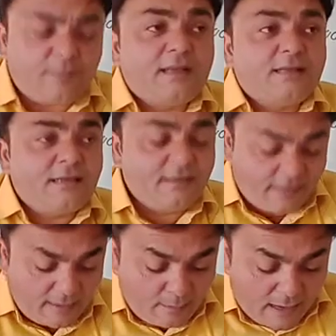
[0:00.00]

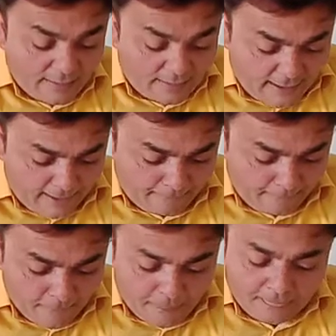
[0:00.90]
presented by
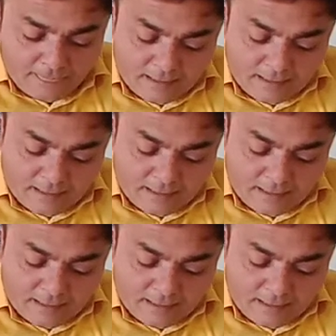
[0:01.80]
them.